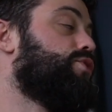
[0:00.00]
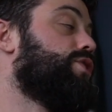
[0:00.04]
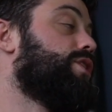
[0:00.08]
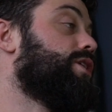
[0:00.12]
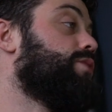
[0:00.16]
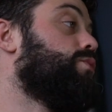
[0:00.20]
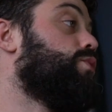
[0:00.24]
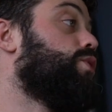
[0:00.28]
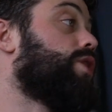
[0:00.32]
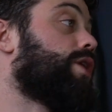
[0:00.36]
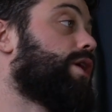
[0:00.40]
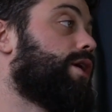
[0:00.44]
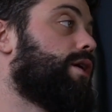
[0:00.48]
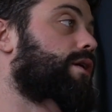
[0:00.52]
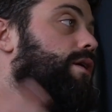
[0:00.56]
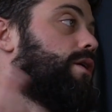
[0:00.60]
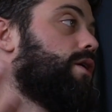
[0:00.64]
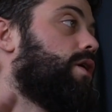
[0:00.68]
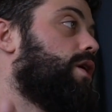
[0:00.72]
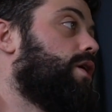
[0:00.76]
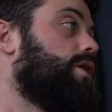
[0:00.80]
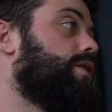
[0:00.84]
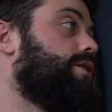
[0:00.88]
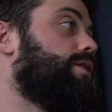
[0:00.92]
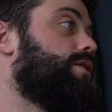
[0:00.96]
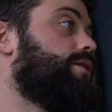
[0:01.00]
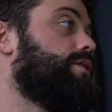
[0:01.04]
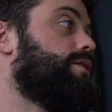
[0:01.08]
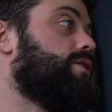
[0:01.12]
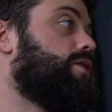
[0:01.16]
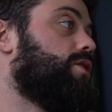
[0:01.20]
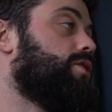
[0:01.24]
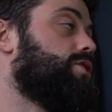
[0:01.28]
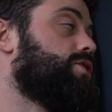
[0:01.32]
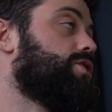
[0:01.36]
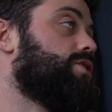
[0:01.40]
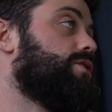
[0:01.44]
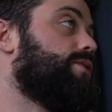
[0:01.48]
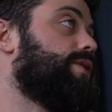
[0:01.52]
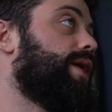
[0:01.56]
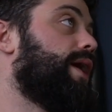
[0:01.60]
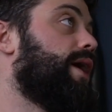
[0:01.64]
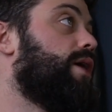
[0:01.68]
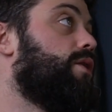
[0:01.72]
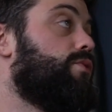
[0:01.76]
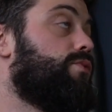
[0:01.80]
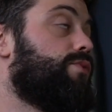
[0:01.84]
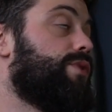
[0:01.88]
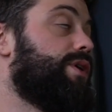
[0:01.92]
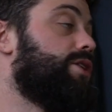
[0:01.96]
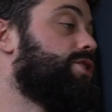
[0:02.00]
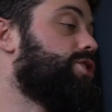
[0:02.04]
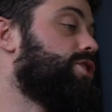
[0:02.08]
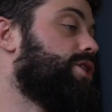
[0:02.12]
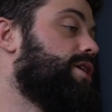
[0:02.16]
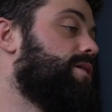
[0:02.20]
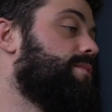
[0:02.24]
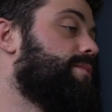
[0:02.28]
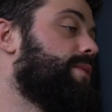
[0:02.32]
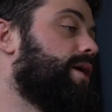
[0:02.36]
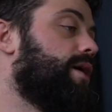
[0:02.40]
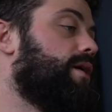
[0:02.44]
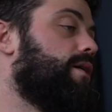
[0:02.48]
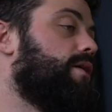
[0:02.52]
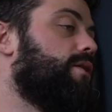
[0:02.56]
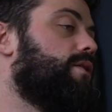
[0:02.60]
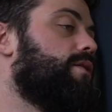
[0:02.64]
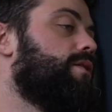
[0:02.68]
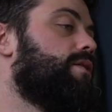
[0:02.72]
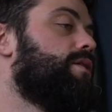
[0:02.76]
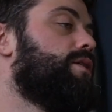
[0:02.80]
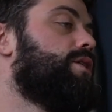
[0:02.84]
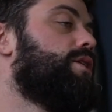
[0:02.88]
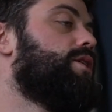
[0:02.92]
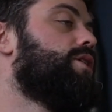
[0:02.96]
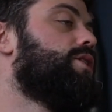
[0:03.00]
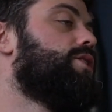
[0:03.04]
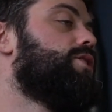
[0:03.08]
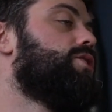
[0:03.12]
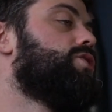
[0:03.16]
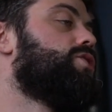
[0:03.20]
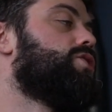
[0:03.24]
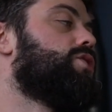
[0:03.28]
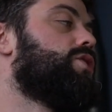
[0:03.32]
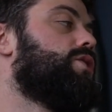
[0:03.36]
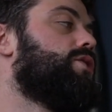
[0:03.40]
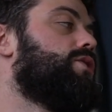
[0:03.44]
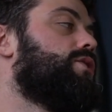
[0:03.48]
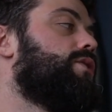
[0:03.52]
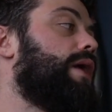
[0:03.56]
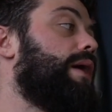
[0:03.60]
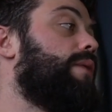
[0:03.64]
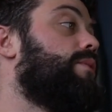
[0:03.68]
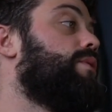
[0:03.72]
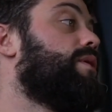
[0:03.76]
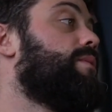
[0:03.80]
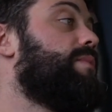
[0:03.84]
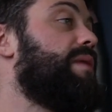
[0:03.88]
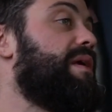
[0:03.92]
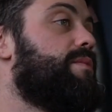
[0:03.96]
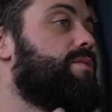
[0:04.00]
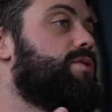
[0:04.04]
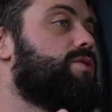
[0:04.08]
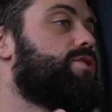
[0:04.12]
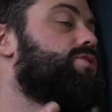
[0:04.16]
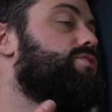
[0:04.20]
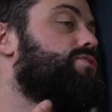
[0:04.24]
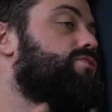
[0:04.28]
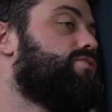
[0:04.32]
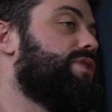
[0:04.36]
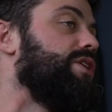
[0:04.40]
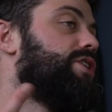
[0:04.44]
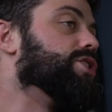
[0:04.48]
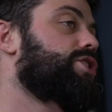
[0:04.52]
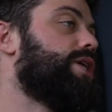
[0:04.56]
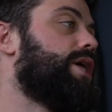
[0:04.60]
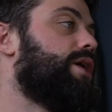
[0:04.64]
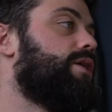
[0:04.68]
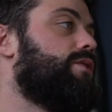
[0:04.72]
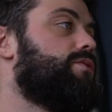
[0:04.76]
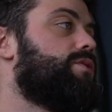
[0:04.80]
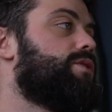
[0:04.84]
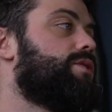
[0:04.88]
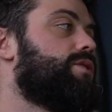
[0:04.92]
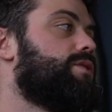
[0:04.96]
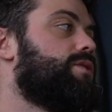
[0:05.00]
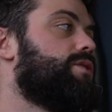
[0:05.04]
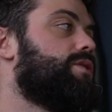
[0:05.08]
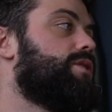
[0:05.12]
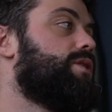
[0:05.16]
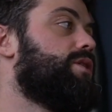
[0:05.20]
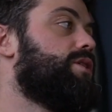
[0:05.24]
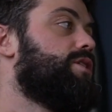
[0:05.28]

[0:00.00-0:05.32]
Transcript: And that way, just all of the diarrhea in my head just gets put on a piece of paper